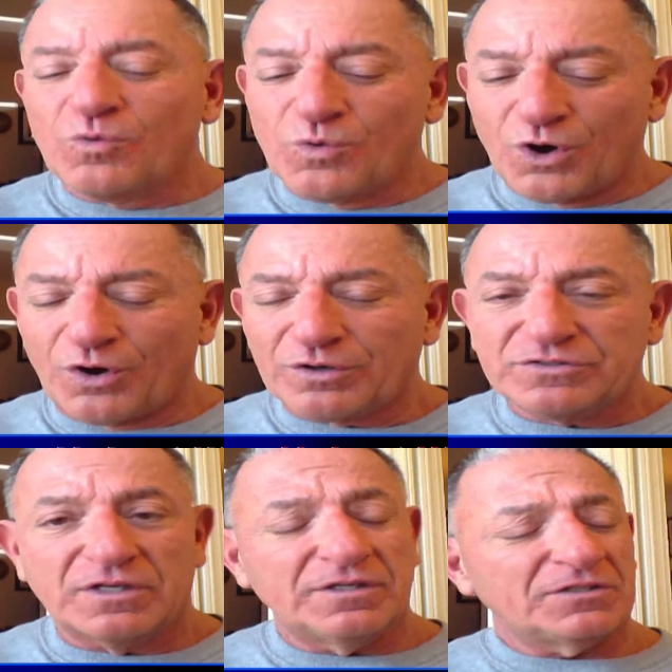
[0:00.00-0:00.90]

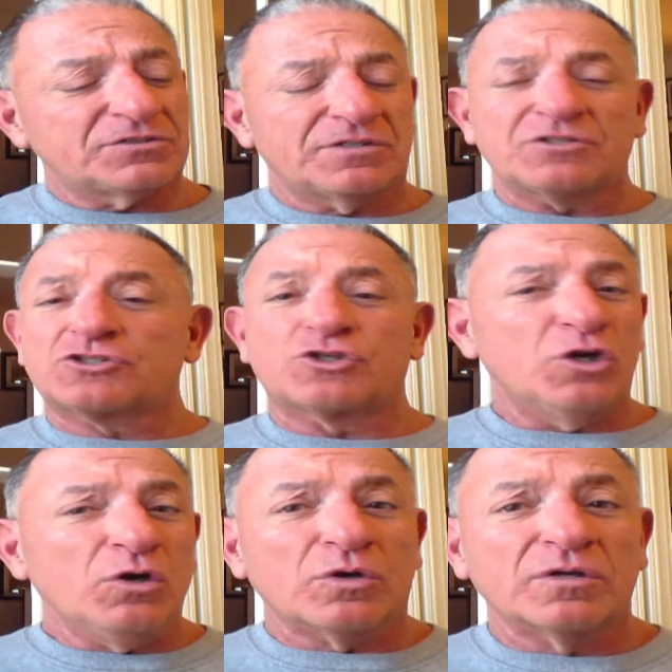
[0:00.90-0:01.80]
works. And that's
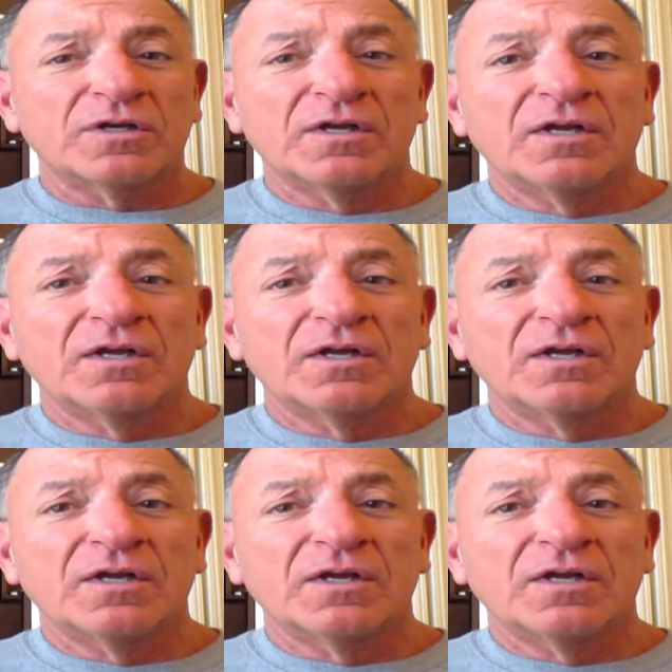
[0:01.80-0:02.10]
true.